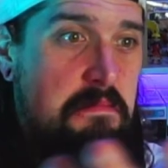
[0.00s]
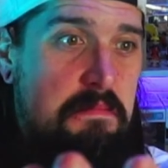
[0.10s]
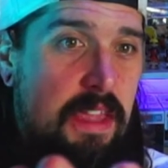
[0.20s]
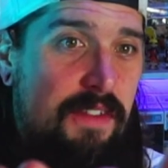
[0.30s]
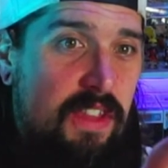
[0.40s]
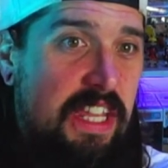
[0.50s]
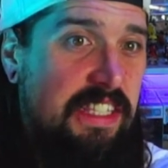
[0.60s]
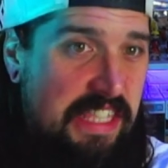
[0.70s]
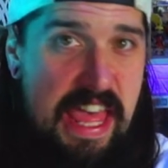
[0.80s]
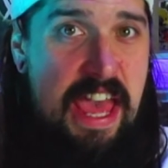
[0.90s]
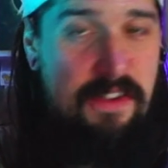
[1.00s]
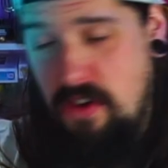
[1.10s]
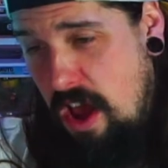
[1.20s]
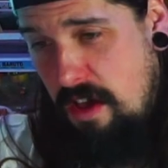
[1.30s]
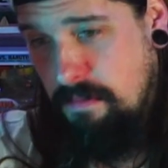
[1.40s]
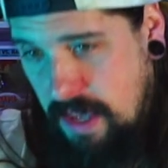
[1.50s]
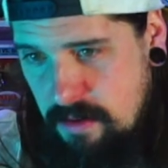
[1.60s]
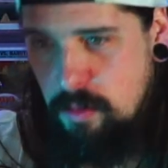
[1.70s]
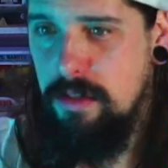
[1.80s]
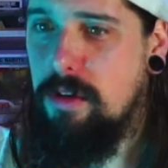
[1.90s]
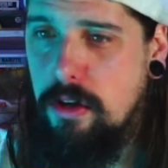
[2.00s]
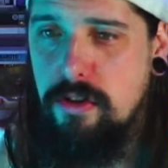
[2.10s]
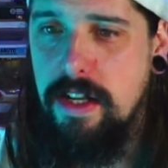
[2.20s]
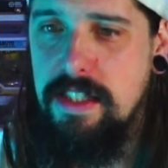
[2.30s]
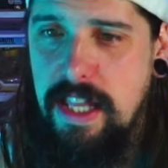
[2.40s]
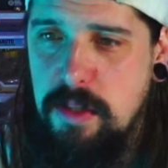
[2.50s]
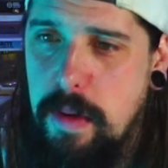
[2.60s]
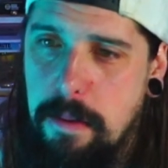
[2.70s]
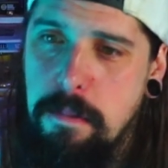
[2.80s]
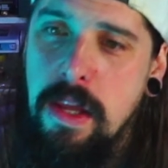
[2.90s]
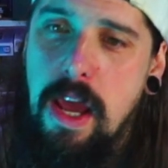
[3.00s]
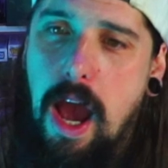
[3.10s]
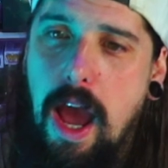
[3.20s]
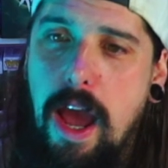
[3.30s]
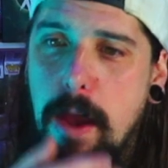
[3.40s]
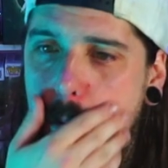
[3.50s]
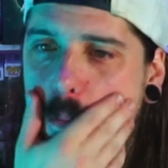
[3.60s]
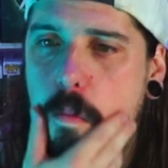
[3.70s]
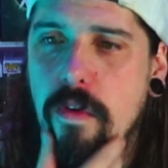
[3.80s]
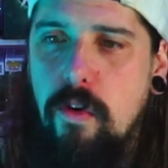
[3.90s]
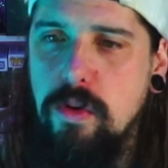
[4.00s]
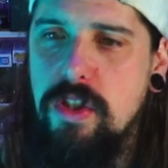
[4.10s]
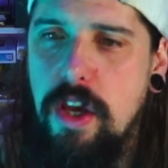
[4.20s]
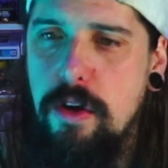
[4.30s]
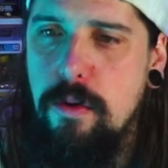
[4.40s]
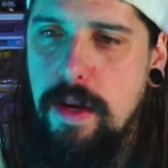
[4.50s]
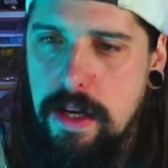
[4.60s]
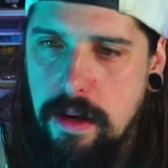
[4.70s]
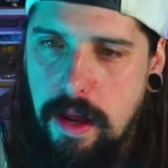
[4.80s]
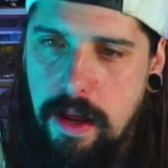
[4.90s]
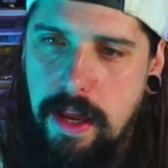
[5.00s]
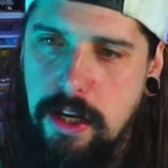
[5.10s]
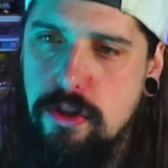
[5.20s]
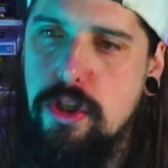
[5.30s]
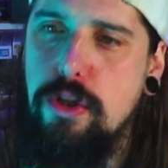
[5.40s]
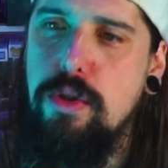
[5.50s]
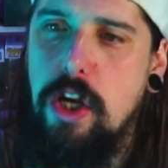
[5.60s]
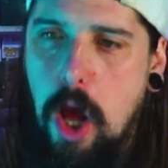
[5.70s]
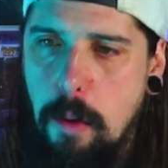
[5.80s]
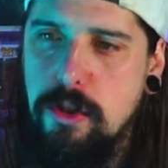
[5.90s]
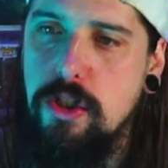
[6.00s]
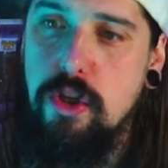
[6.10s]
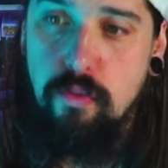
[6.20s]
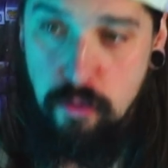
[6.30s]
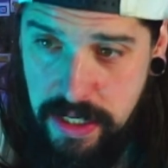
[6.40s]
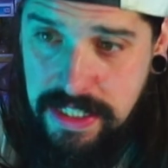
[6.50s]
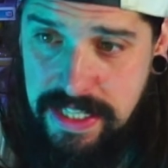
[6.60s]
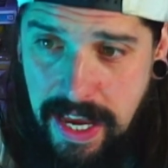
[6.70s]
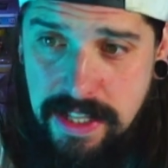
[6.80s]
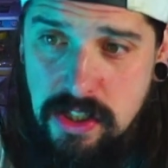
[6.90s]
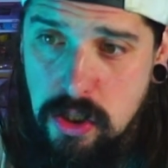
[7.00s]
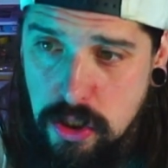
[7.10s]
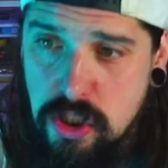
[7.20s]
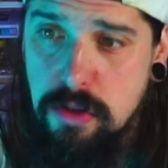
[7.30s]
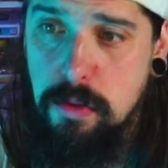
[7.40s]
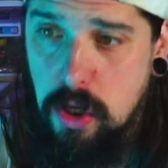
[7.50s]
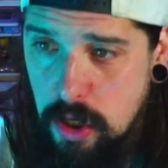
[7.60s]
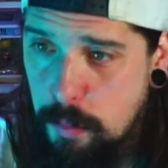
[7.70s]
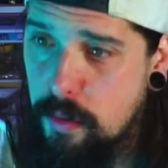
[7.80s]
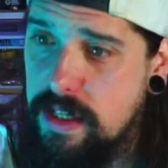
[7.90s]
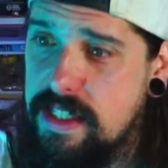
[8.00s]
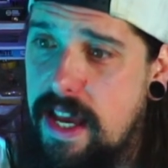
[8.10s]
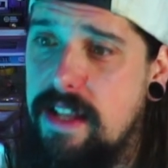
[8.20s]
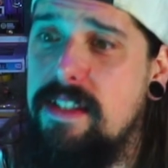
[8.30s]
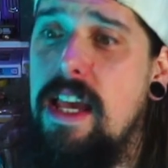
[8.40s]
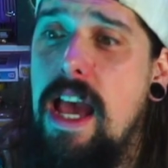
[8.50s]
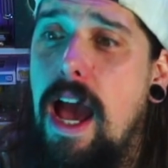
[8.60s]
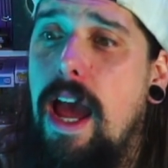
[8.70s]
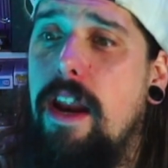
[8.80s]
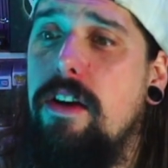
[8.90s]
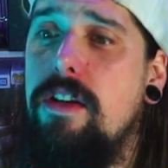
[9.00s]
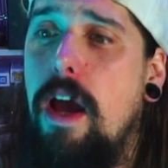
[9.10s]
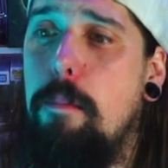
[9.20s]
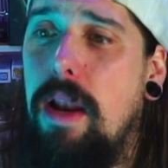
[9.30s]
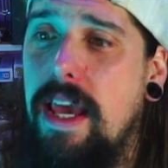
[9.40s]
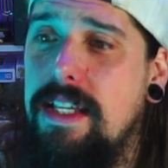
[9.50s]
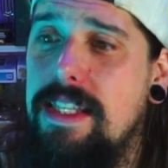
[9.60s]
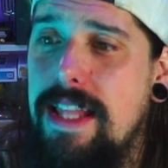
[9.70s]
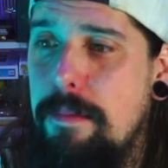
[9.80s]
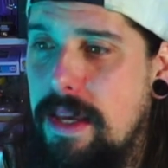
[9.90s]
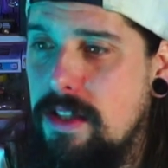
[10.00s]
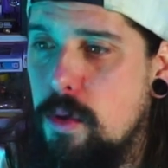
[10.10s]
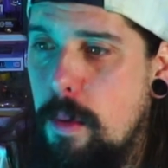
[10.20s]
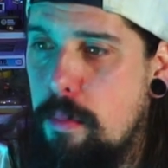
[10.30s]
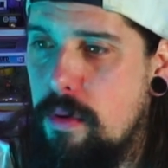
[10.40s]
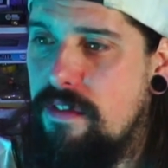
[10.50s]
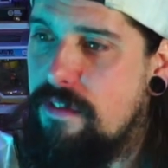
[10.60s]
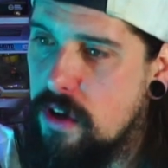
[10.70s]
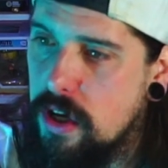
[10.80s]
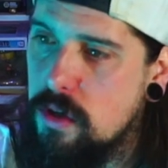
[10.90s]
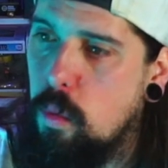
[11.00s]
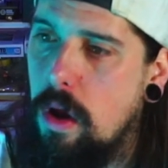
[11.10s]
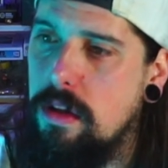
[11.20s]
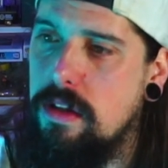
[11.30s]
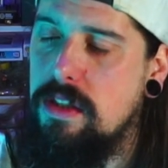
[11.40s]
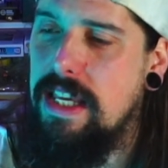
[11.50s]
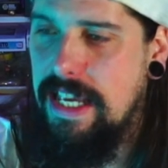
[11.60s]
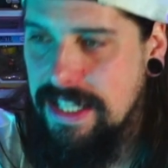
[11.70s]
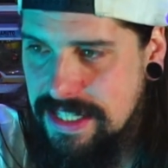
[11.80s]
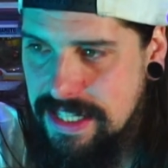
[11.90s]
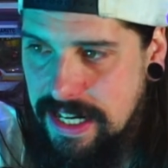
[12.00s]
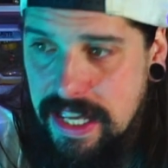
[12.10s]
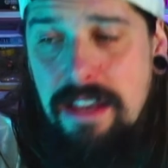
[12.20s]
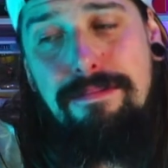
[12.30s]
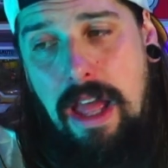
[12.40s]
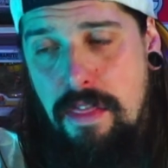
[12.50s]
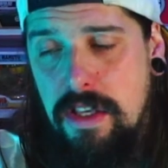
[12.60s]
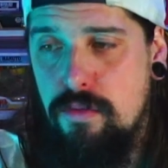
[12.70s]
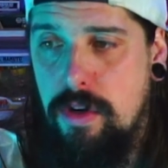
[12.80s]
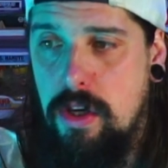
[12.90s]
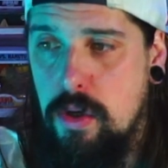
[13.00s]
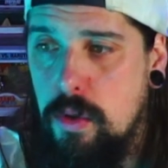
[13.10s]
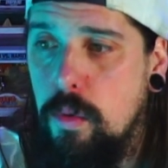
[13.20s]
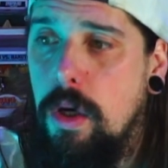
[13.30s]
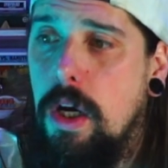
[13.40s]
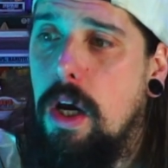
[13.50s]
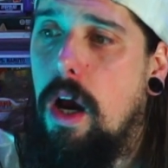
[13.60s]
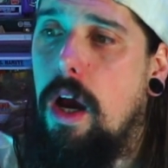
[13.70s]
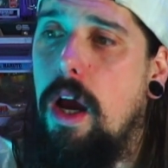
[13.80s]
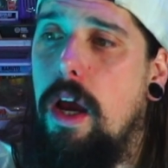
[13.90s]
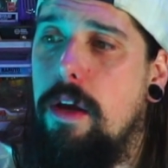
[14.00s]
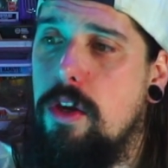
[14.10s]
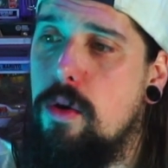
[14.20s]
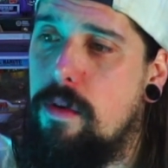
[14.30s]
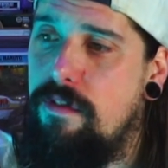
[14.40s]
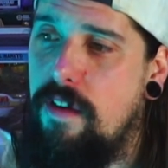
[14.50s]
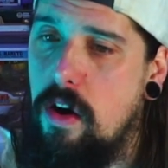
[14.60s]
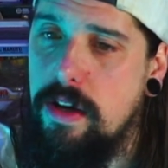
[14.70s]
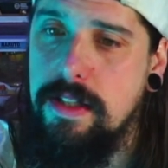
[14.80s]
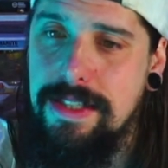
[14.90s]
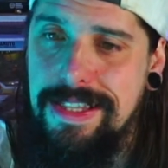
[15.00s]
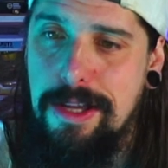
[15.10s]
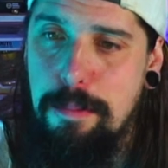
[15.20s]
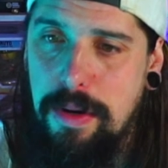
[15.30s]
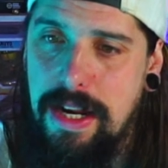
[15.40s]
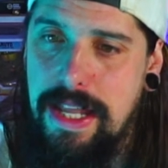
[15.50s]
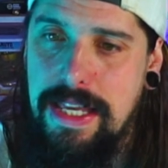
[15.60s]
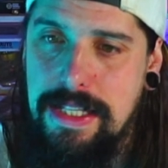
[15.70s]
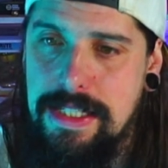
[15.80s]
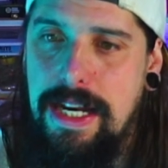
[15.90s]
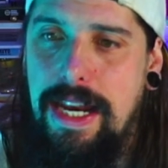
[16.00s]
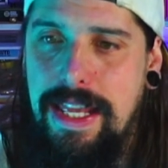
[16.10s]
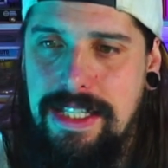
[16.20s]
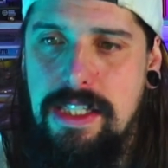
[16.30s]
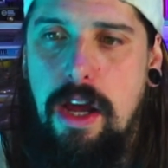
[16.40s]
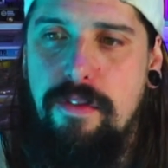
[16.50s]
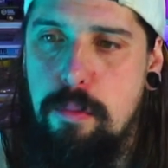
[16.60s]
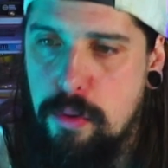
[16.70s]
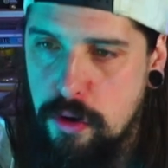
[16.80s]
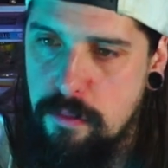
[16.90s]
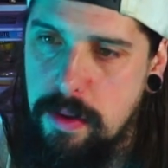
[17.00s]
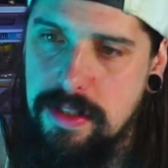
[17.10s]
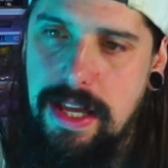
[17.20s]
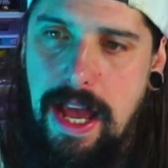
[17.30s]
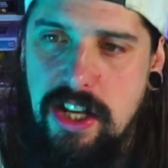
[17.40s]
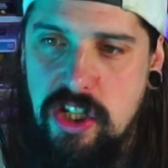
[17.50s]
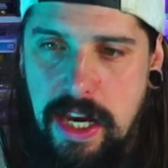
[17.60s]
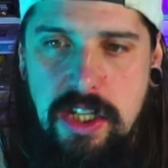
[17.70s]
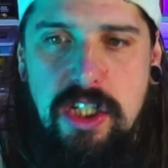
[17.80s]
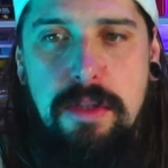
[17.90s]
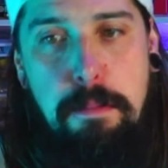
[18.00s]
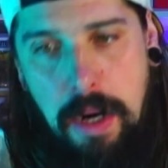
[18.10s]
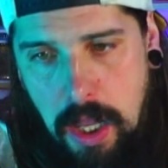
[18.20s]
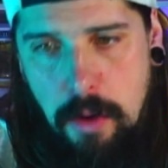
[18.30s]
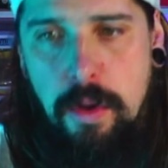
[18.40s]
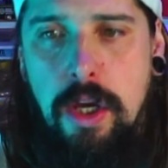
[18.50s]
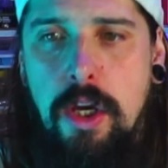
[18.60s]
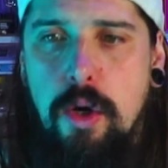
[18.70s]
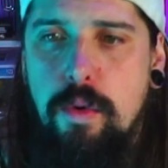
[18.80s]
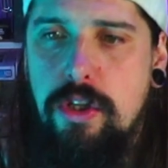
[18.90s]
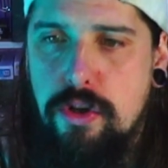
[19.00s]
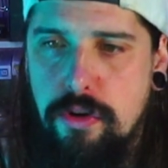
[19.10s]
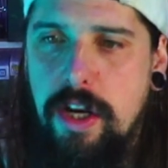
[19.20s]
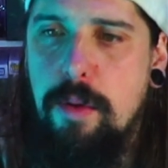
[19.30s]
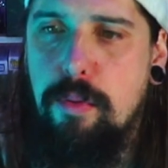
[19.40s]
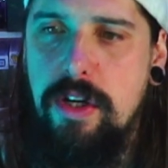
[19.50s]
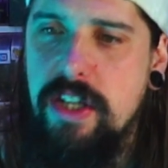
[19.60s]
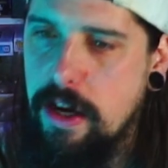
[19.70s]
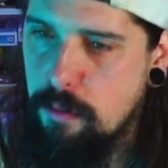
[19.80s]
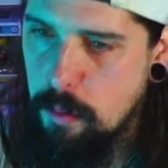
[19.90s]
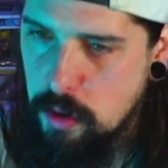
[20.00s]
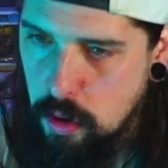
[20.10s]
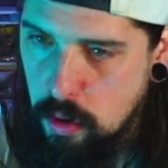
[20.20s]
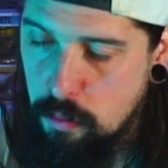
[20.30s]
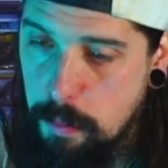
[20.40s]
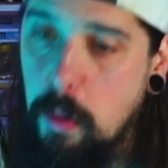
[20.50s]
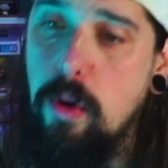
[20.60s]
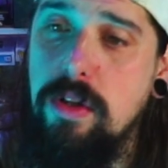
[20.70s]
if it is there, if not, then we'll go straight into the next bit. We've also introduced an option to reset custom color presets and place them into a preferred ones instantly. That I think is really cool. You can find the complete list of improvements and changes below. We truly appreciate your reports